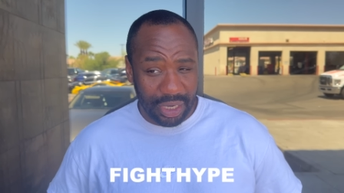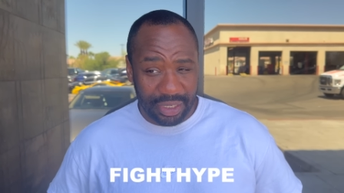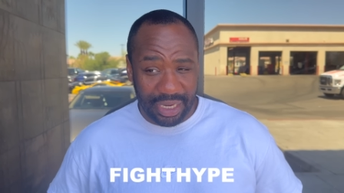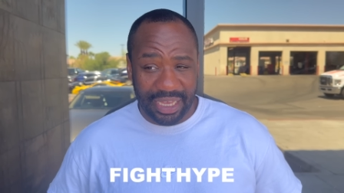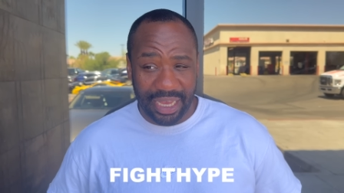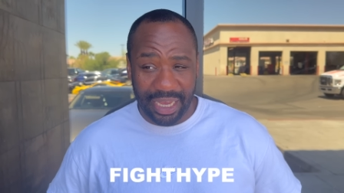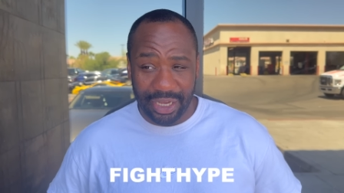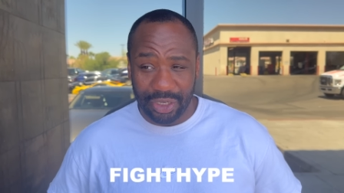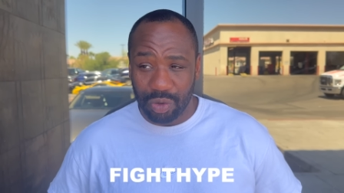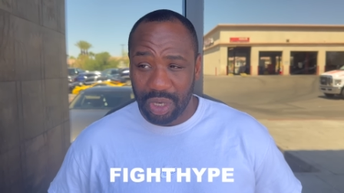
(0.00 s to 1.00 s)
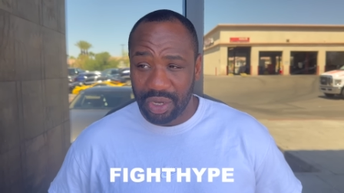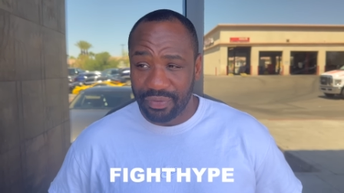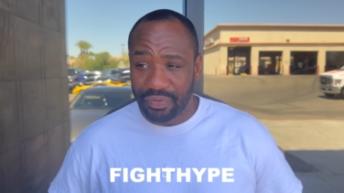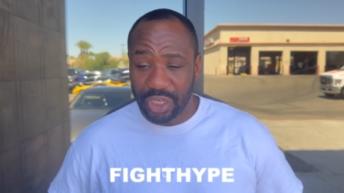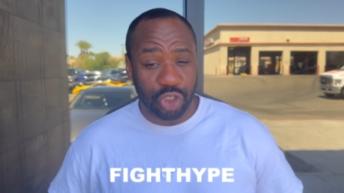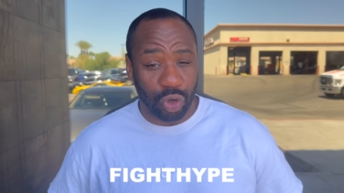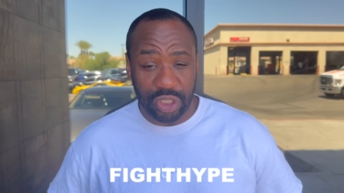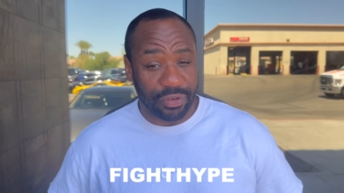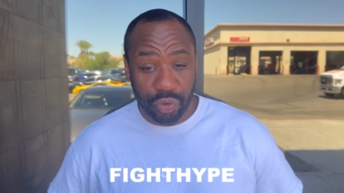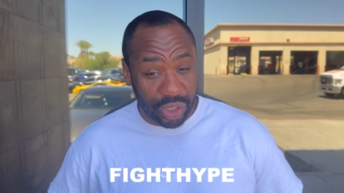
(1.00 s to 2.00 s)
They can't handle uh,
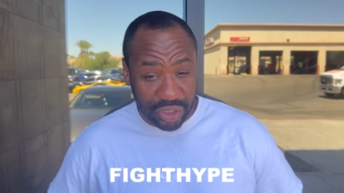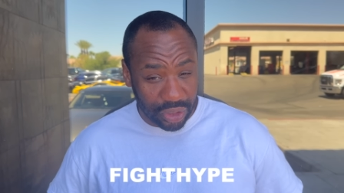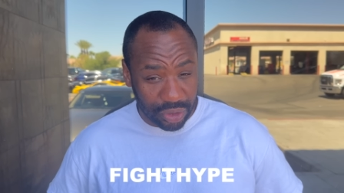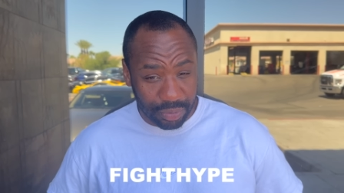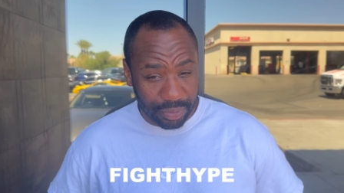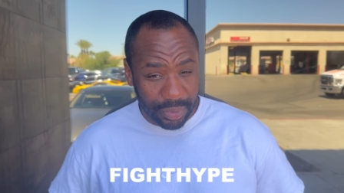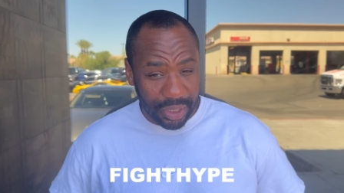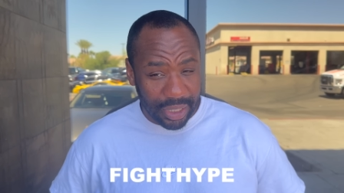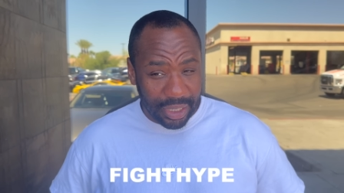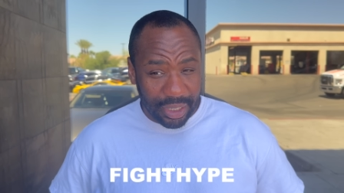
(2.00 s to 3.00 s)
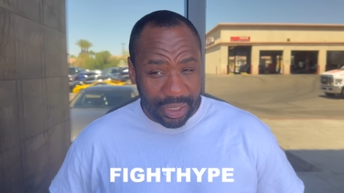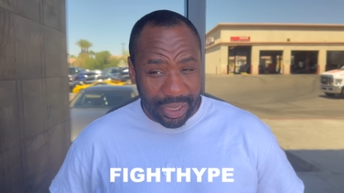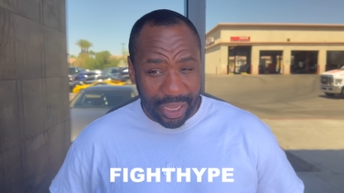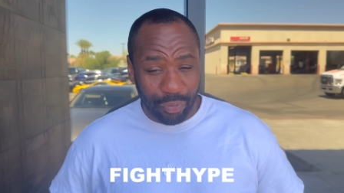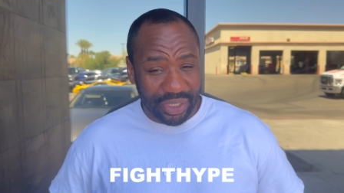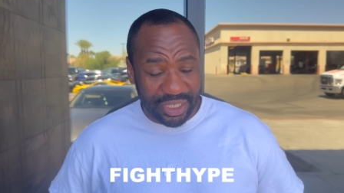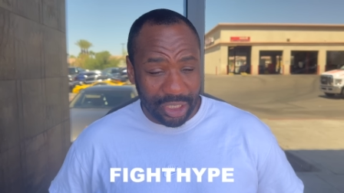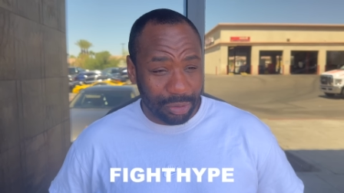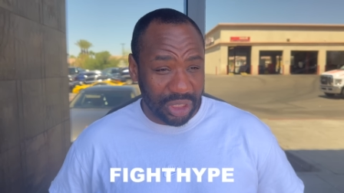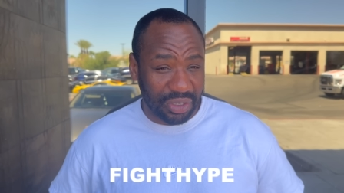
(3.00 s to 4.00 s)
constructive criticism. And we see
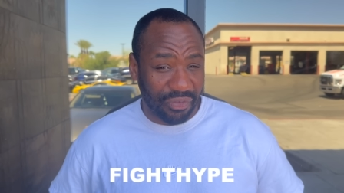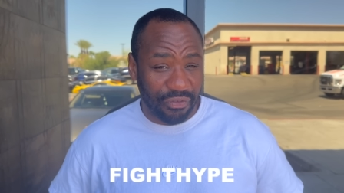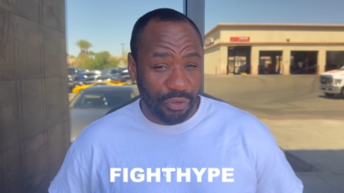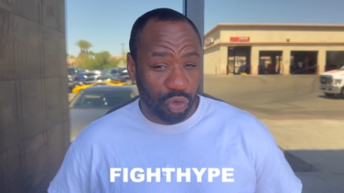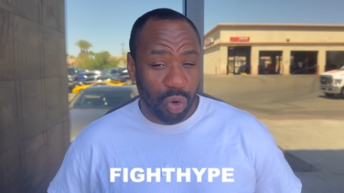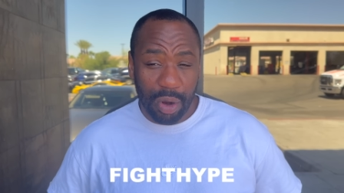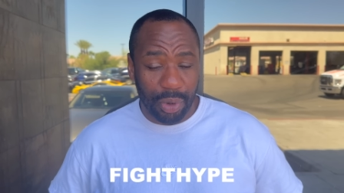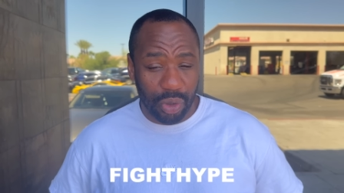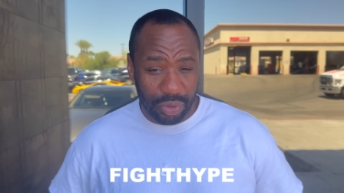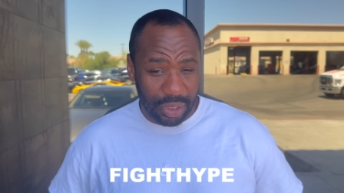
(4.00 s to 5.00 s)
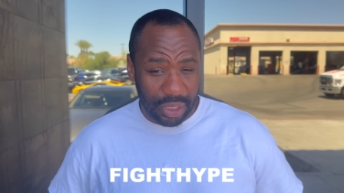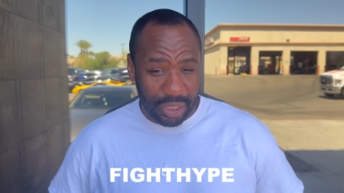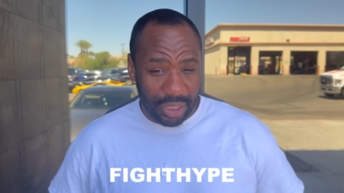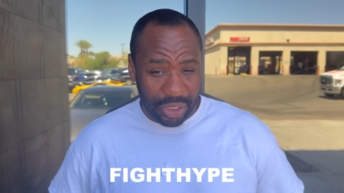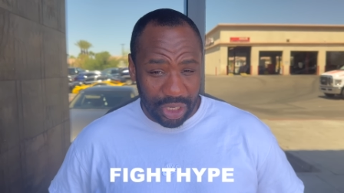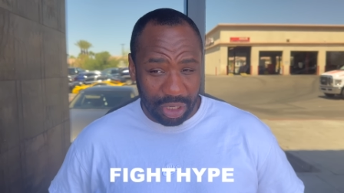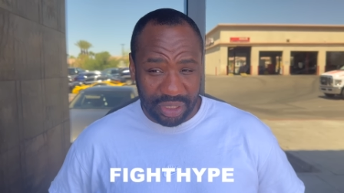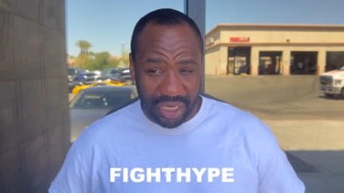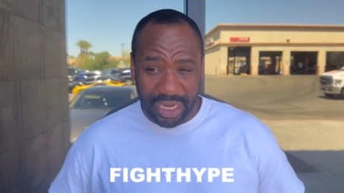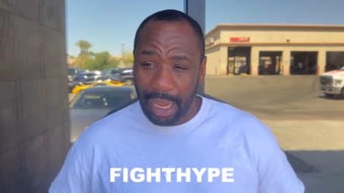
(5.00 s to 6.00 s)
them just crumble. You know what I'm
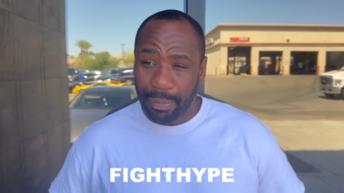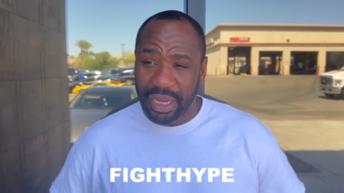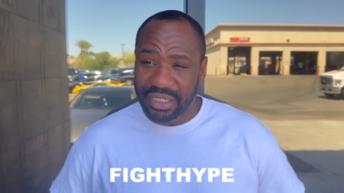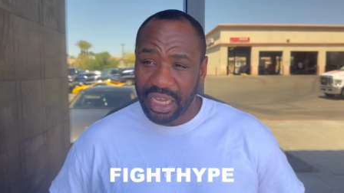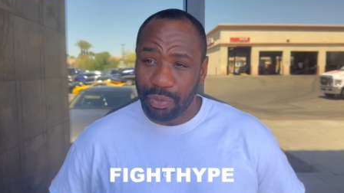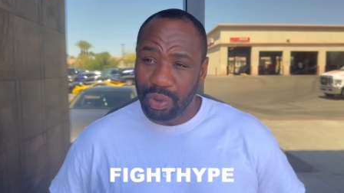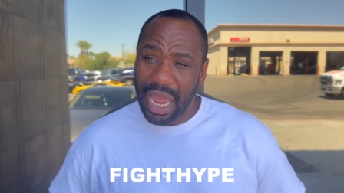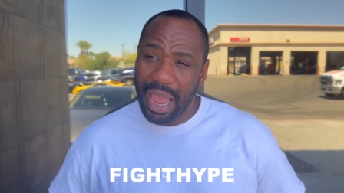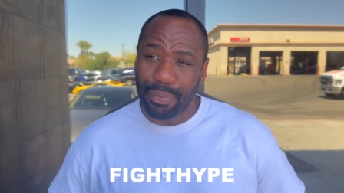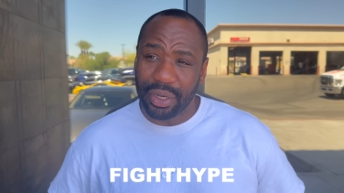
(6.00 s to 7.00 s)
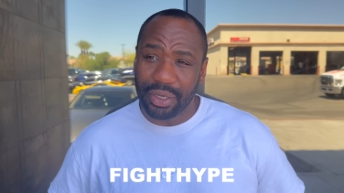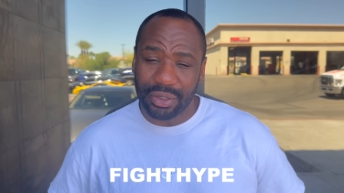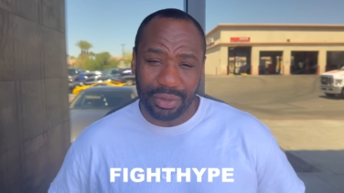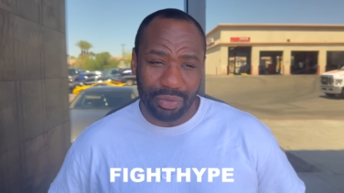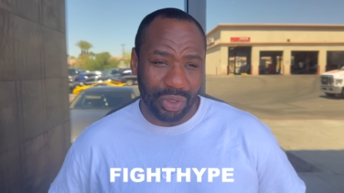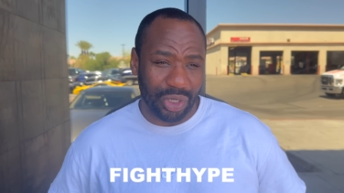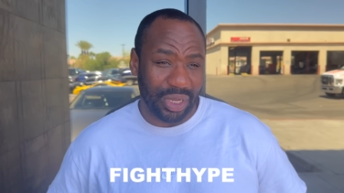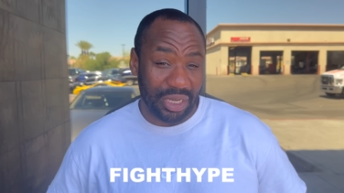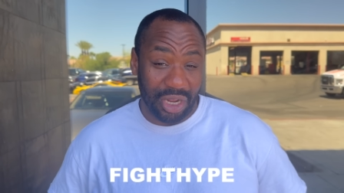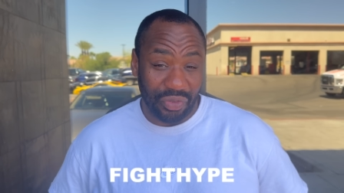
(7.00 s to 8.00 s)
saying? Everybody say, what happened?
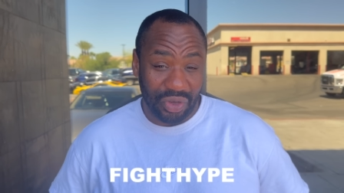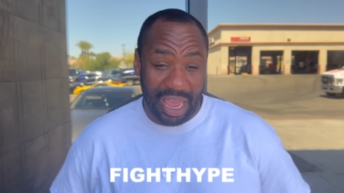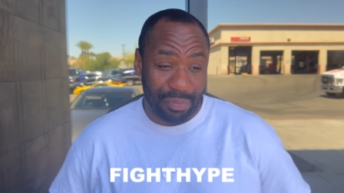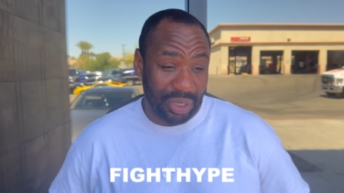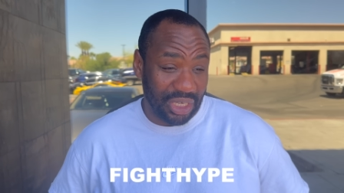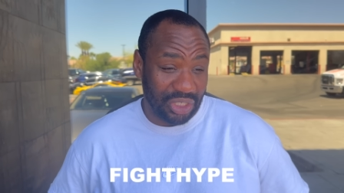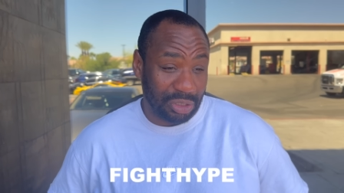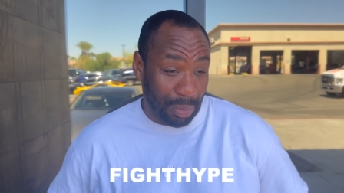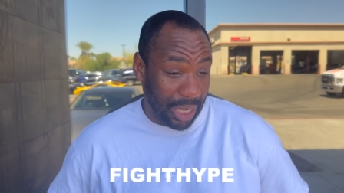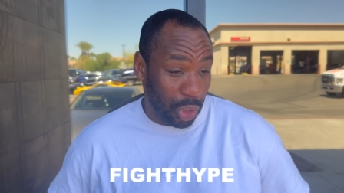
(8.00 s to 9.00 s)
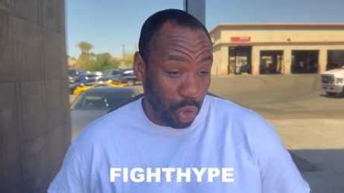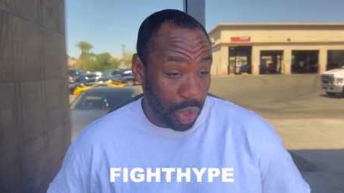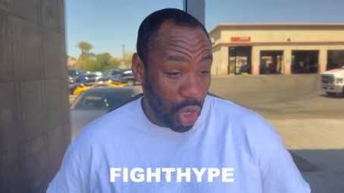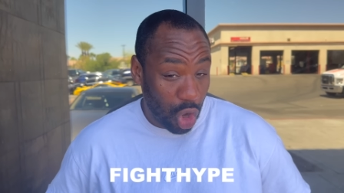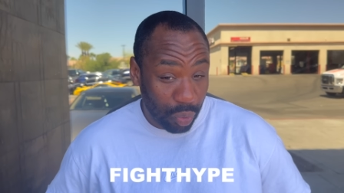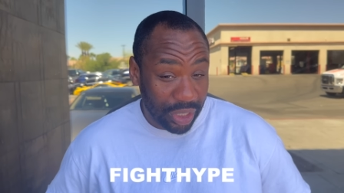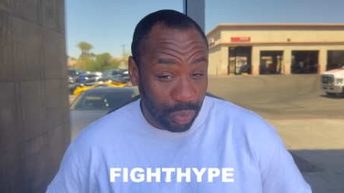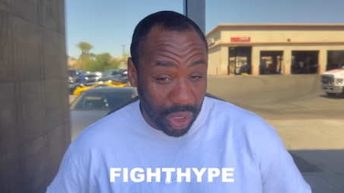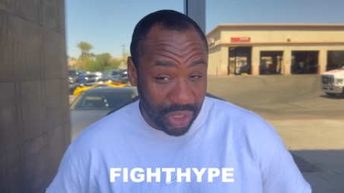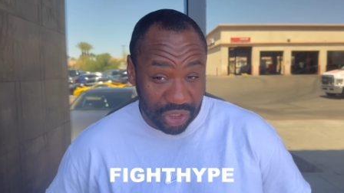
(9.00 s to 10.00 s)
Well, nothing happened. He's just being who he always
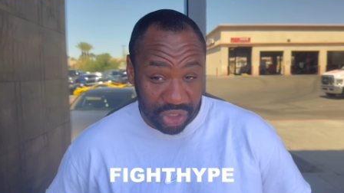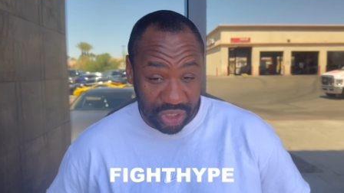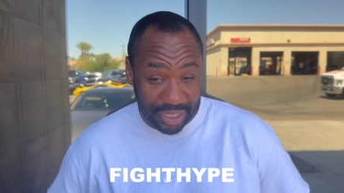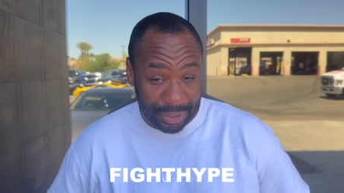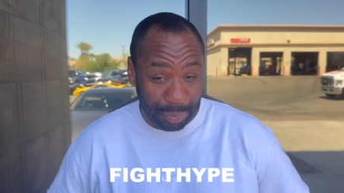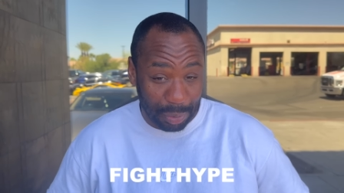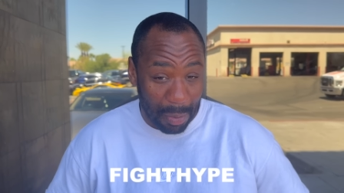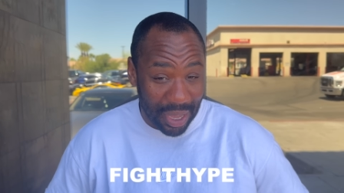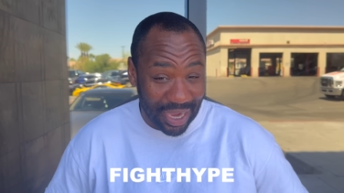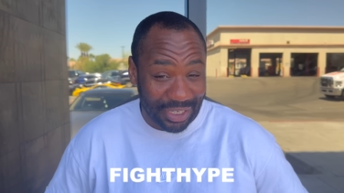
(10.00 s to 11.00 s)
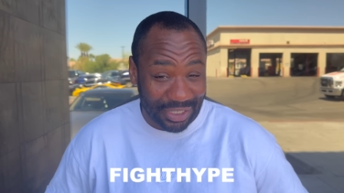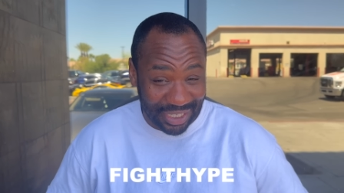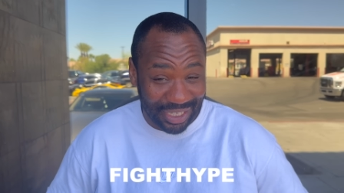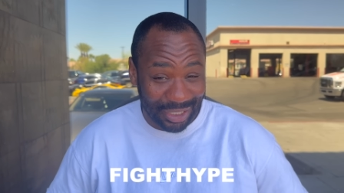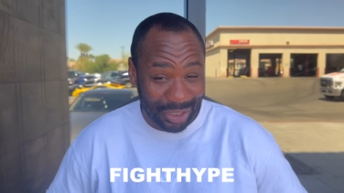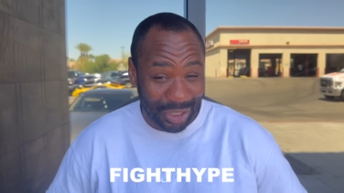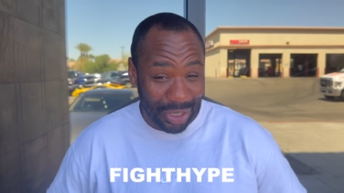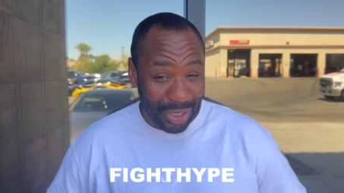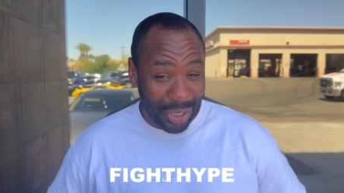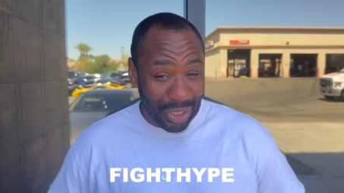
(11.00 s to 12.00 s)
was. just that the people behind the scenes
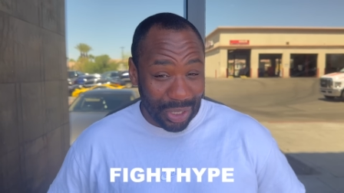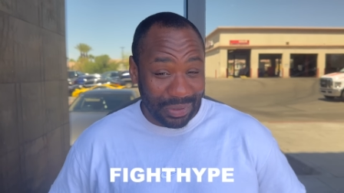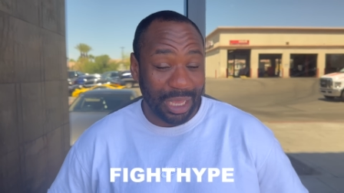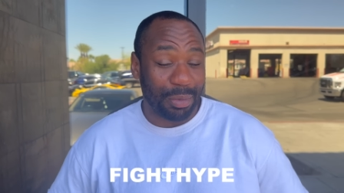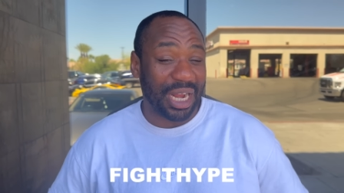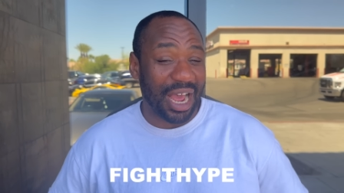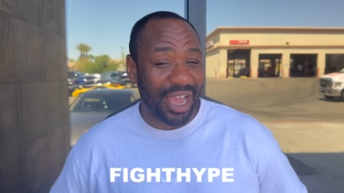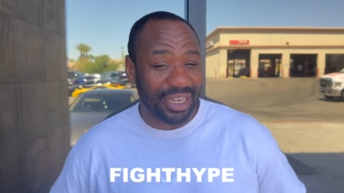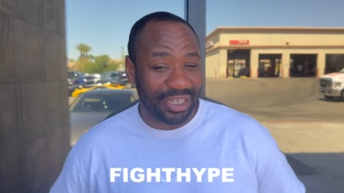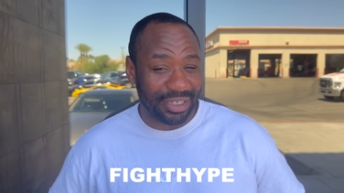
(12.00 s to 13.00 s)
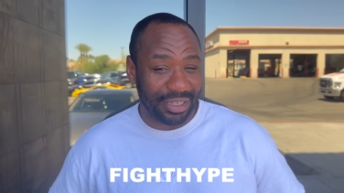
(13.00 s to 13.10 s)
was able to hide it.